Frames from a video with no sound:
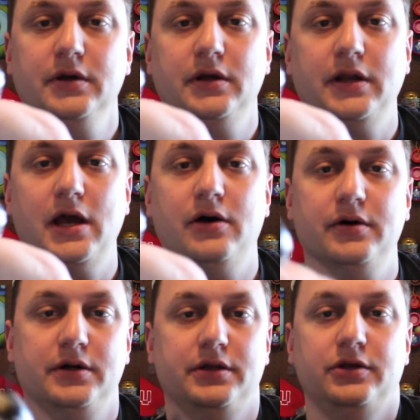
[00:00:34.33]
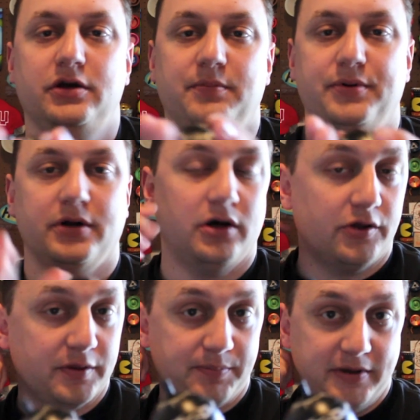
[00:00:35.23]
Now, you can put
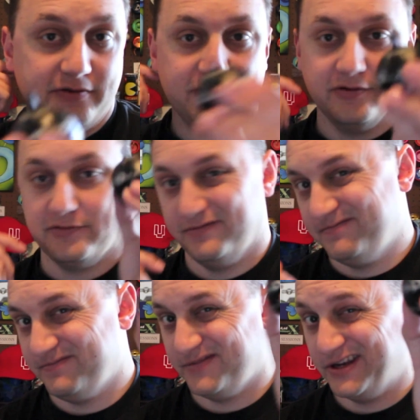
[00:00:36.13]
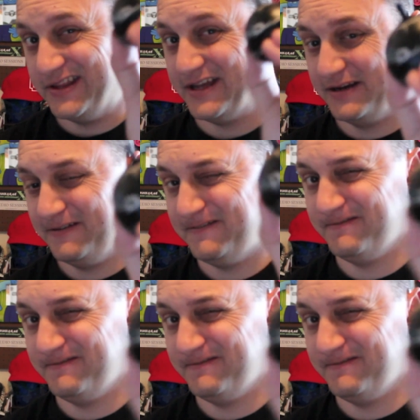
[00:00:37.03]
all the pieces, hear that?